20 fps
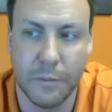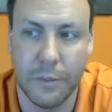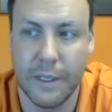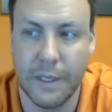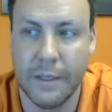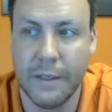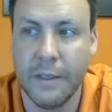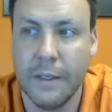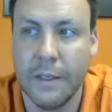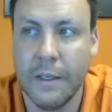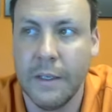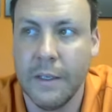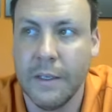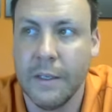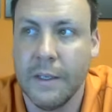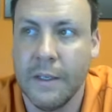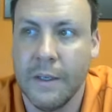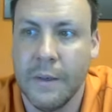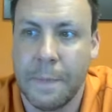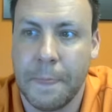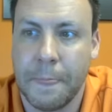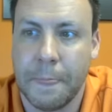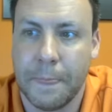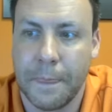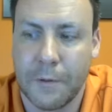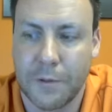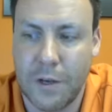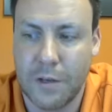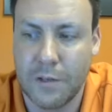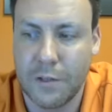But
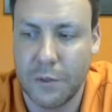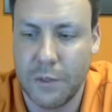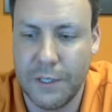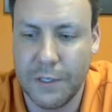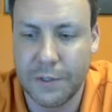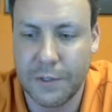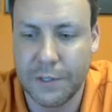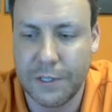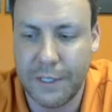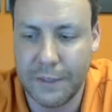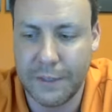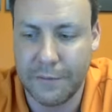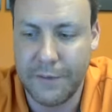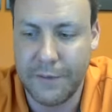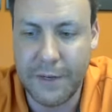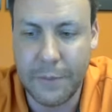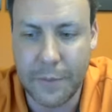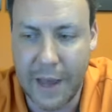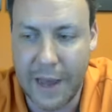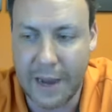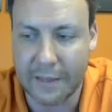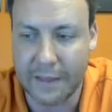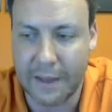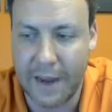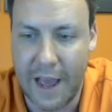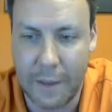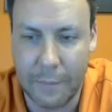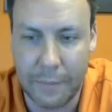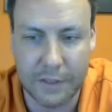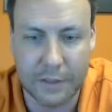there's also an interesting feedback that
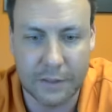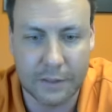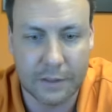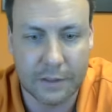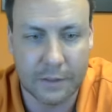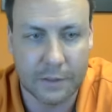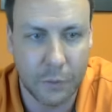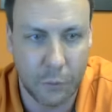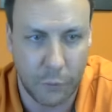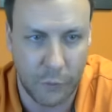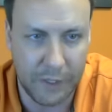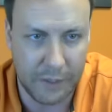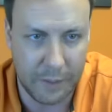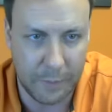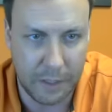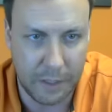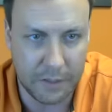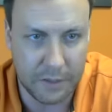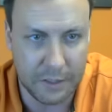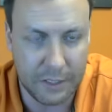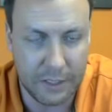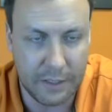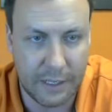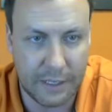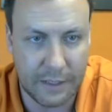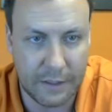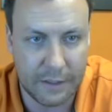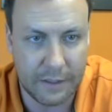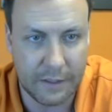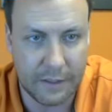happens with the bungee
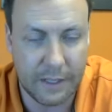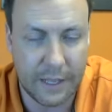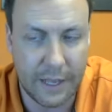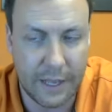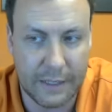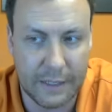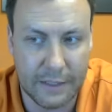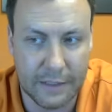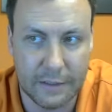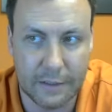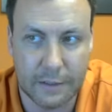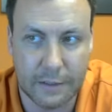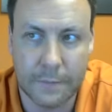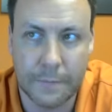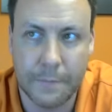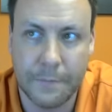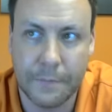that is